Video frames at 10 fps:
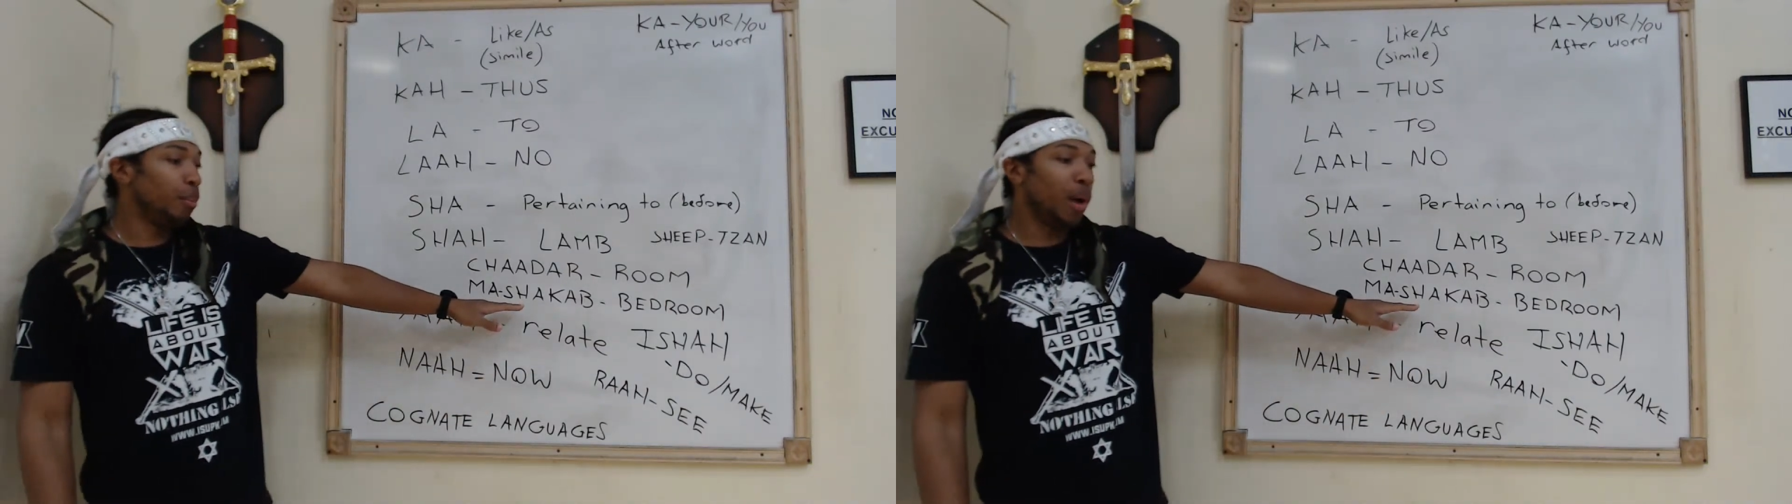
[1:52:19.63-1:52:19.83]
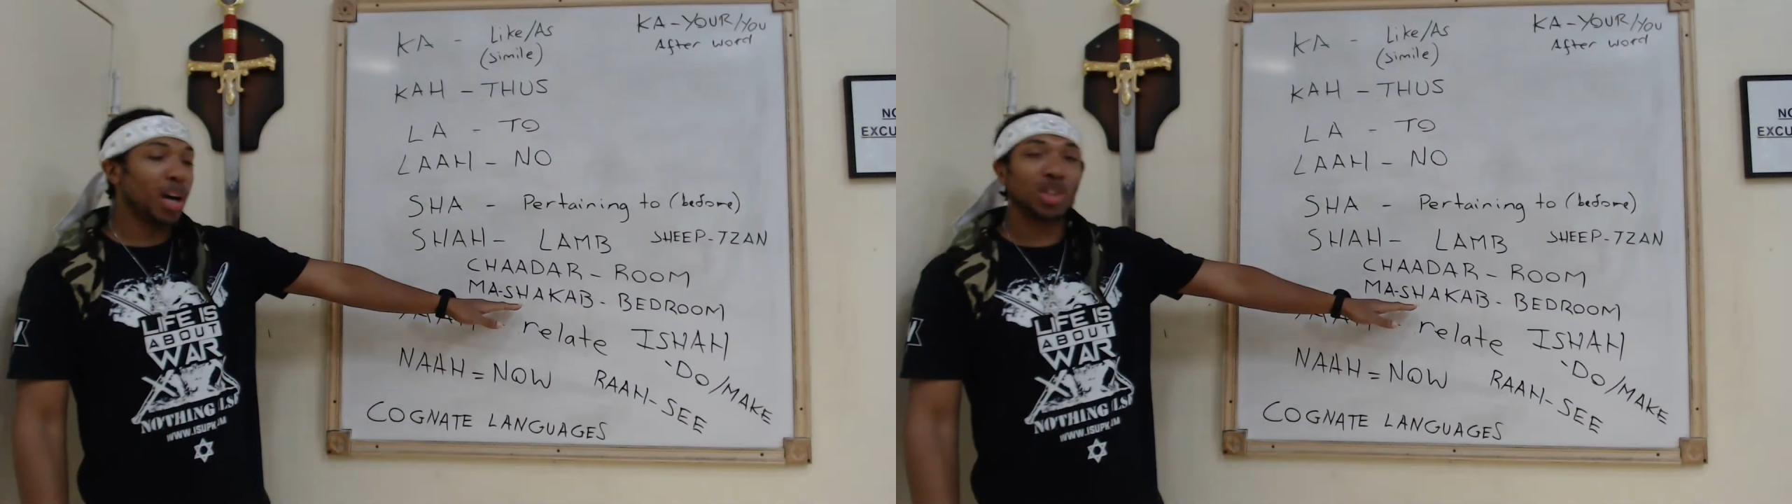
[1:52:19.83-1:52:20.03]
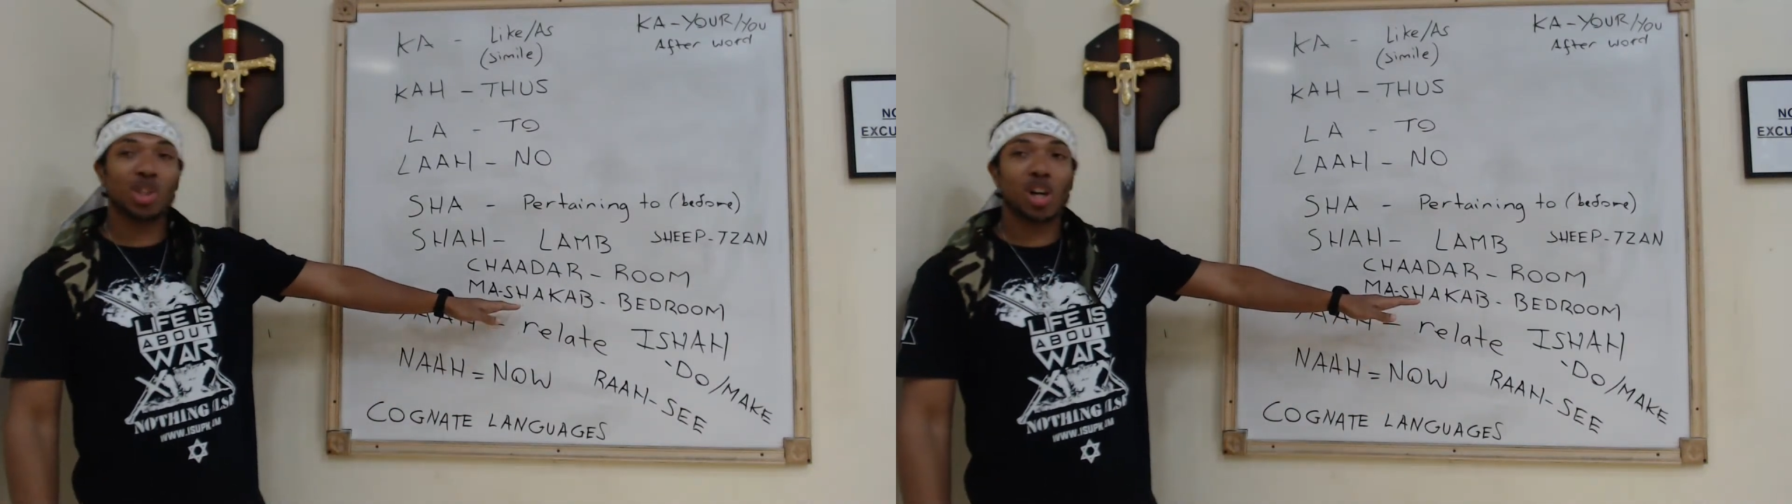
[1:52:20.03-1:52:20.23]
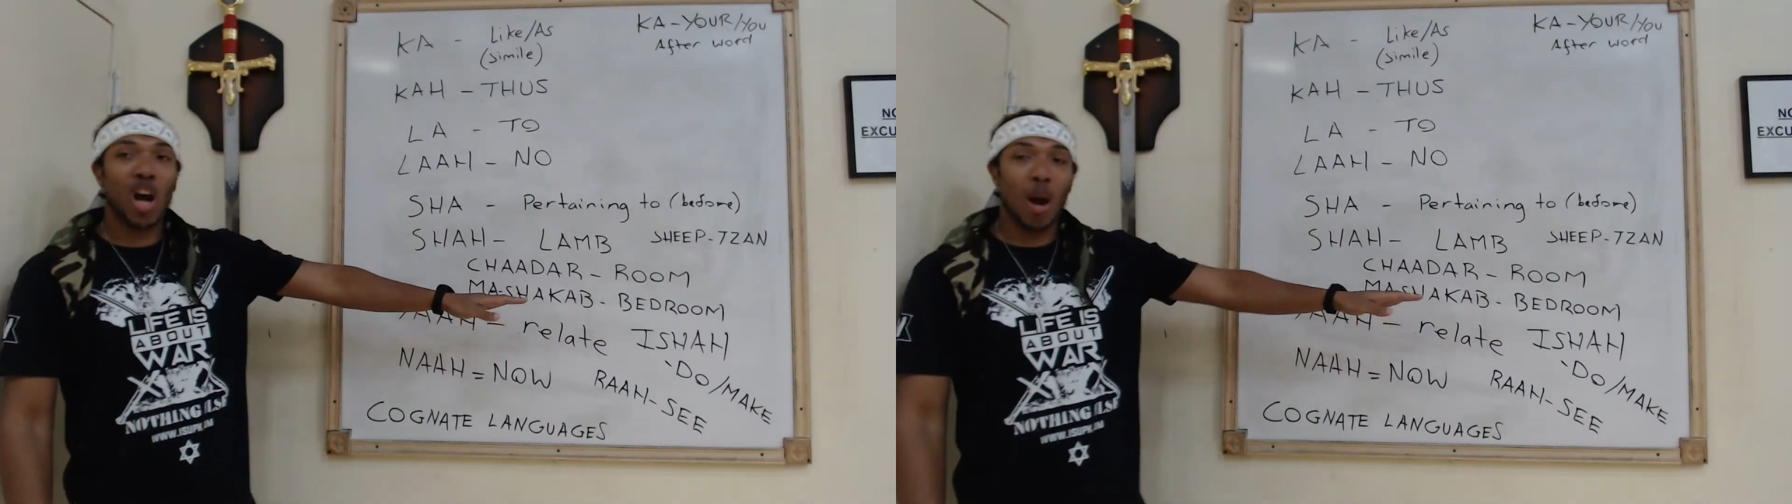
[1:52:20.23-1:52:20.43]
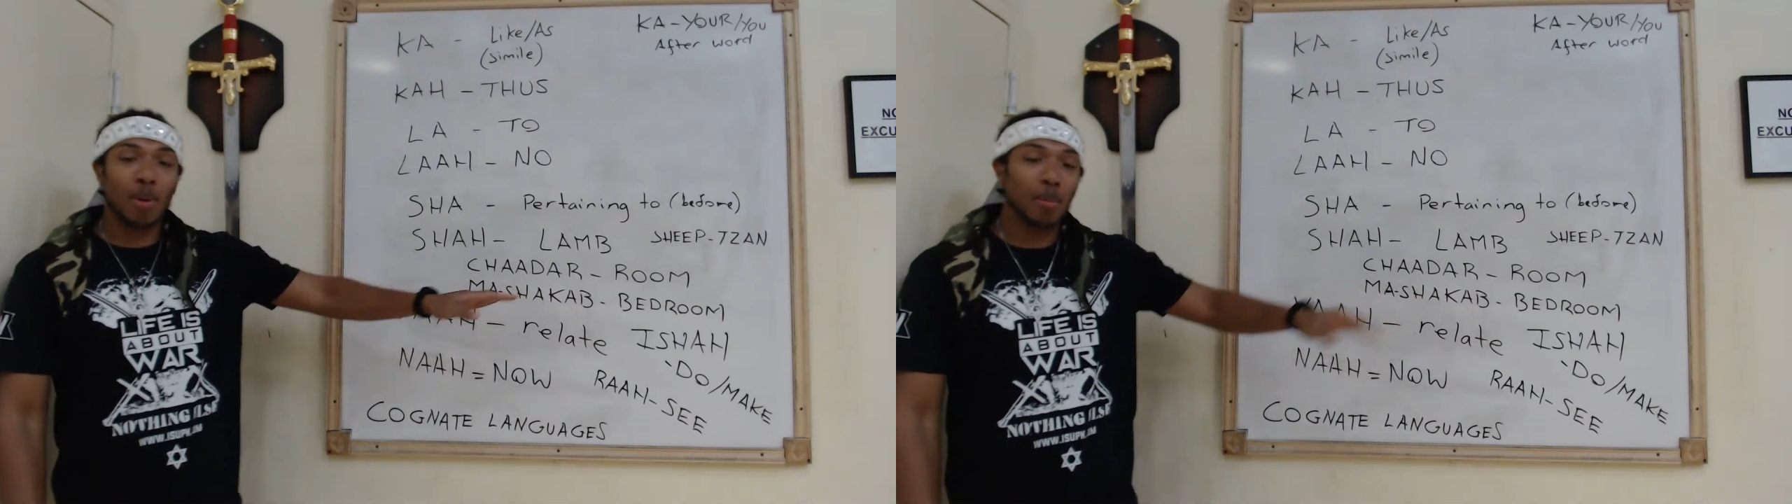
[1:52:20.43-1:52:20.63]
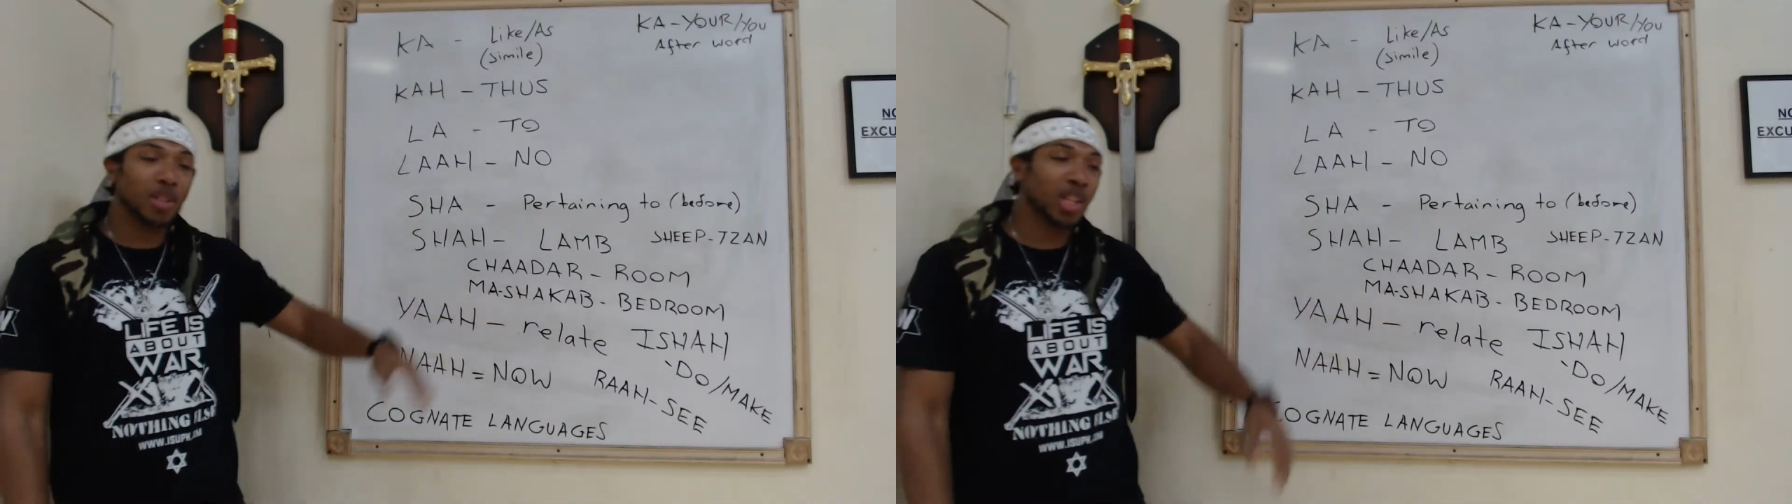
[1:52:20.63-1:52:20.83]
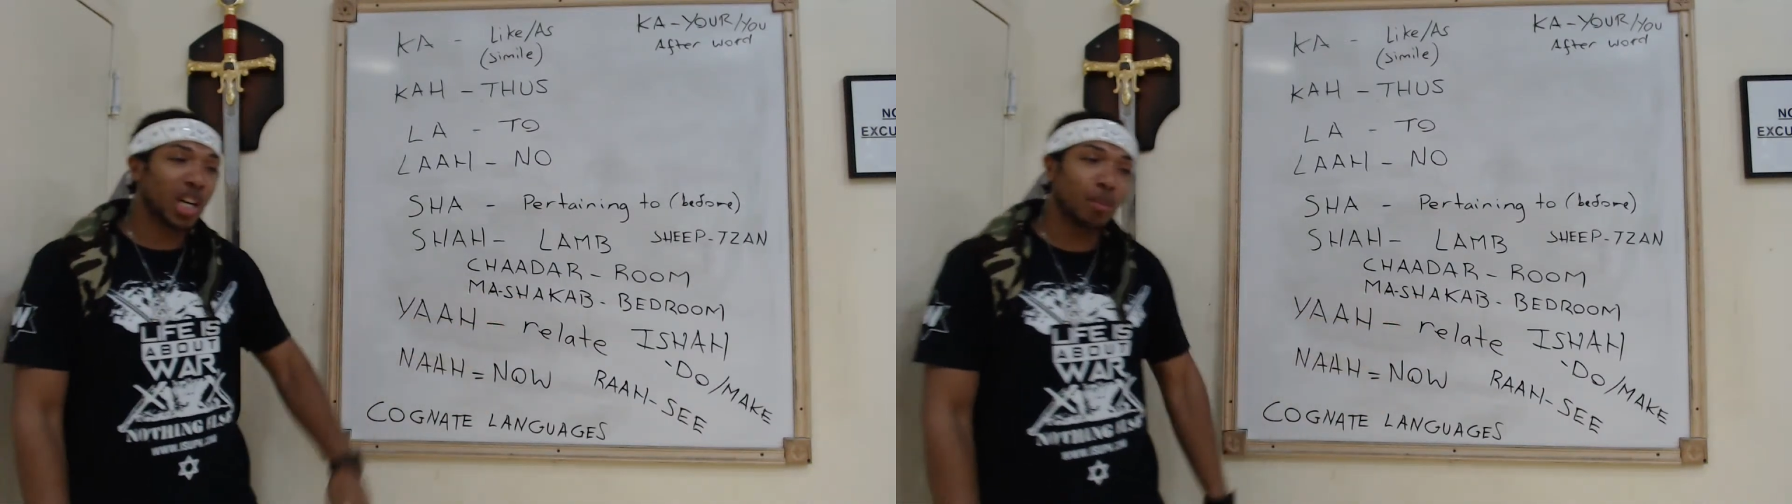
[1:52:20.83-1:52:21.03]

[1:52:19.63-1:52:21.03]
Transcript: mashakab. Let me check